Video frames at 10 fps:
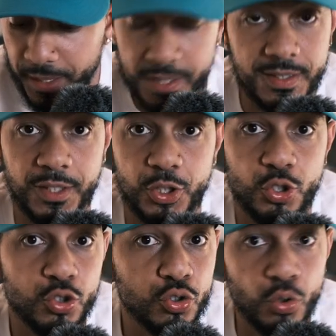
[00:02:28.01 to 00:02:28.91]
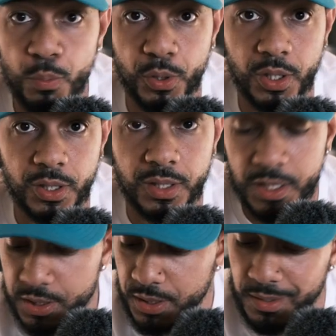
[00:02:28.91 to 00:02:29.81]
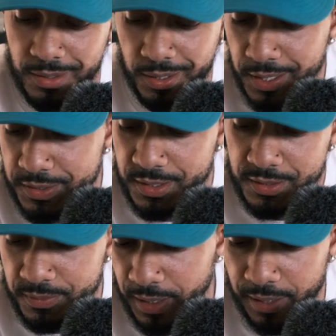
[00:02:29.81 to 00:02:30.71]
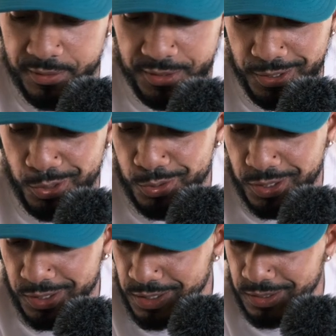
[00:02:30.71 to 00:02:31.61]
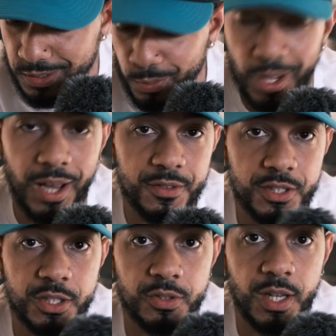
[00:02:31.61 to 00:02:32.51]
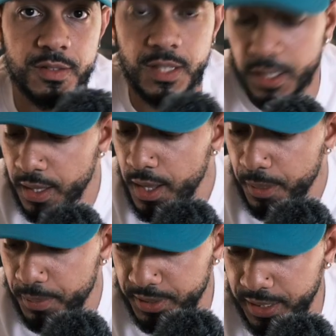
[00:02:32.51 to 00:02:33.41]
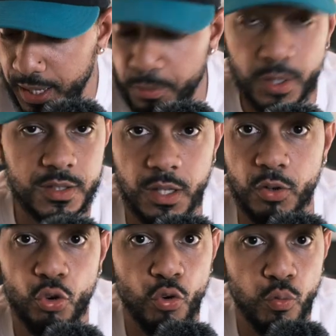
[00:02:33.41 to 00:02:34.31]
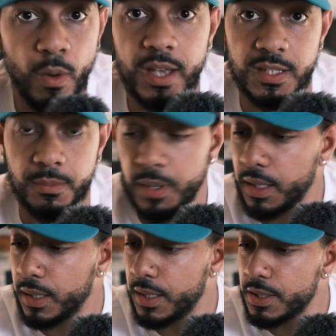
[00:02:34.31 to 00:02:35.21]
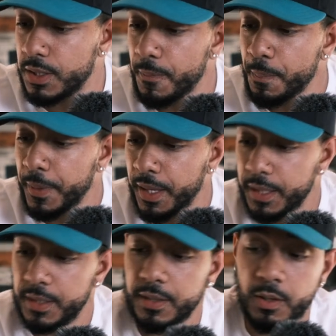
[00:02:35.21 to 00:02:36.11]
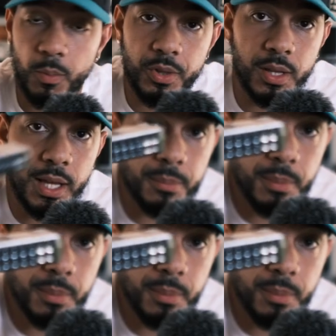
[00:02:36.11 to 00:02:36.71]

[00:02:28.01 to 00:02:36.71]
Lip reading: is in super good condition. The lens is obviously used condition. Well, not obviously, because you can't see it, but the camera is in crazy mint condition. It did come with a light